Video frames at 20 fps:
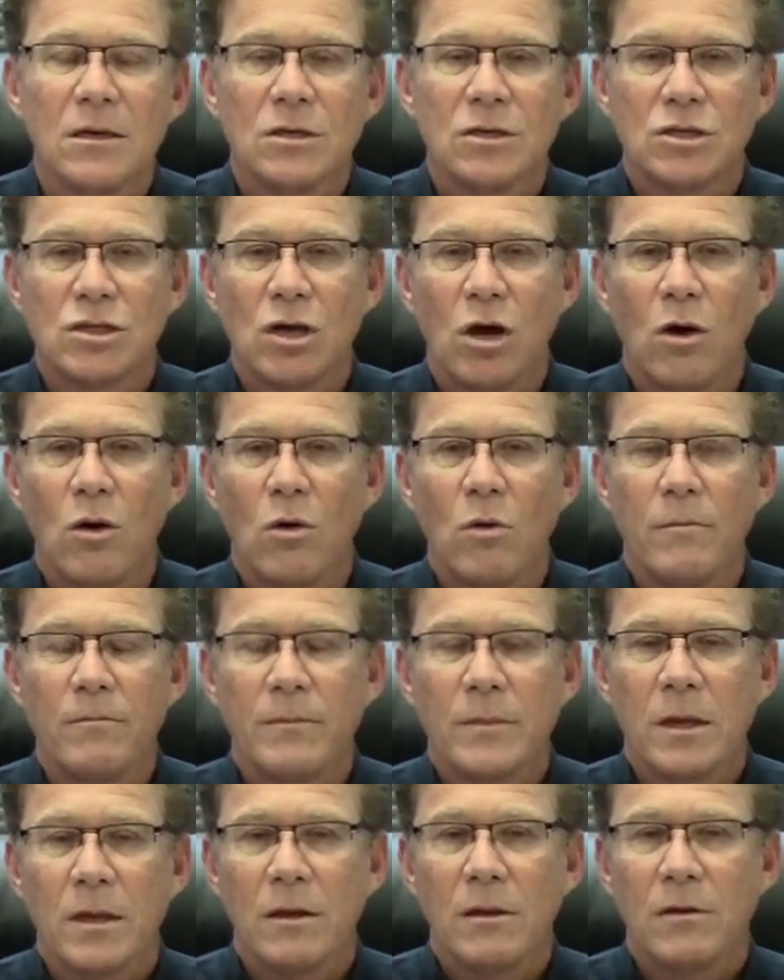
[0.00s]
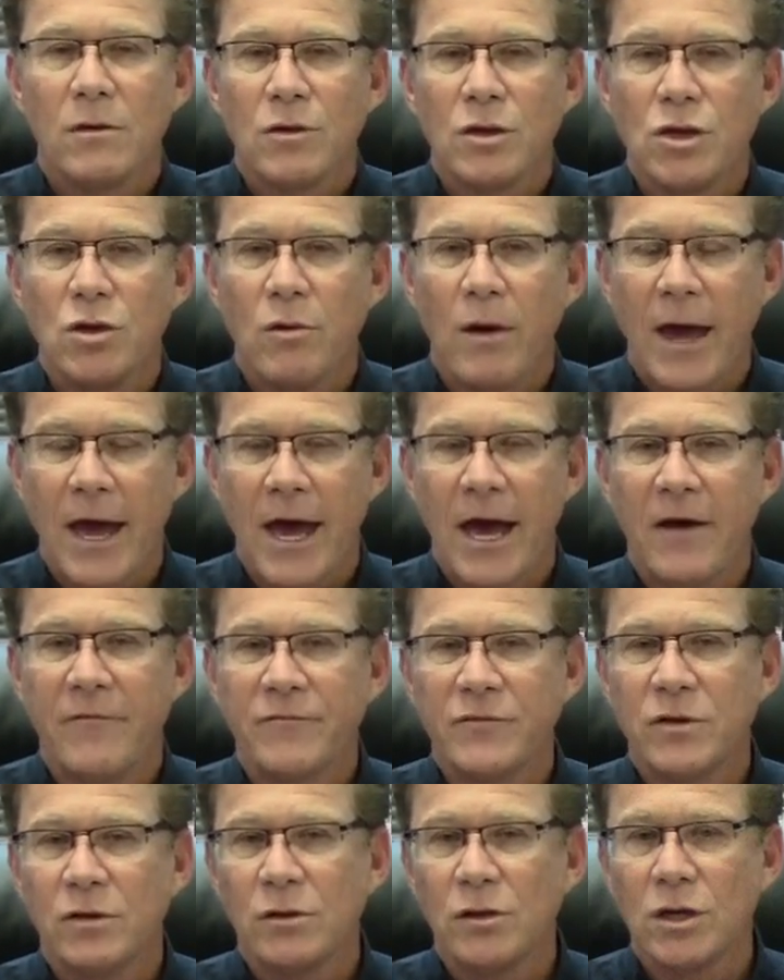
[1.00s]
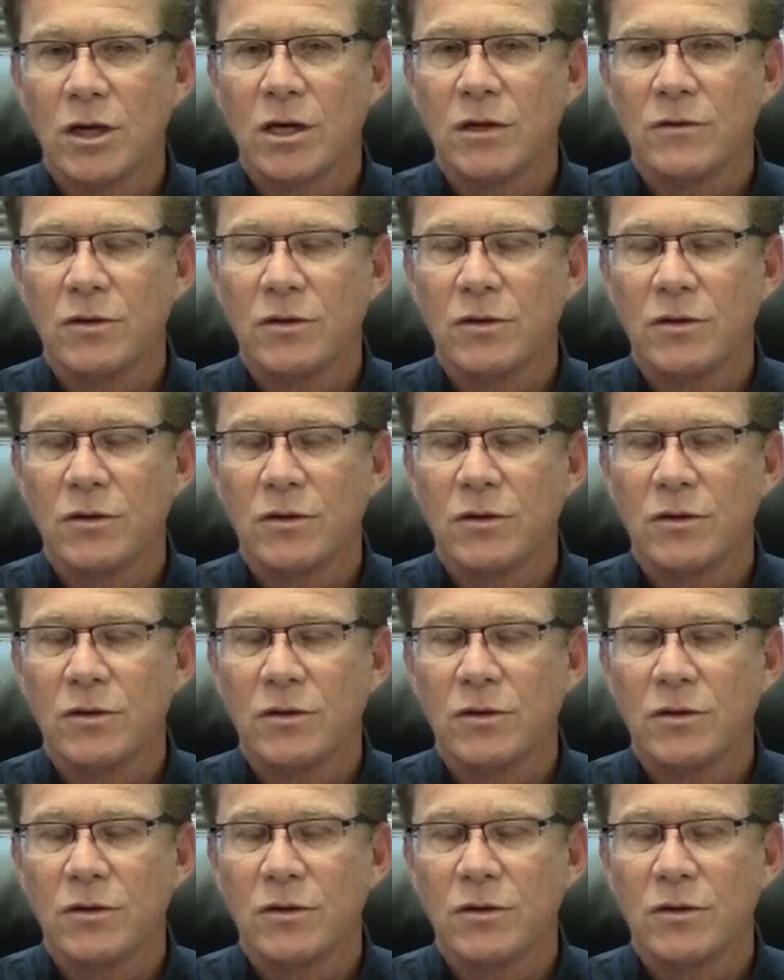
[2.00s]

So you have to look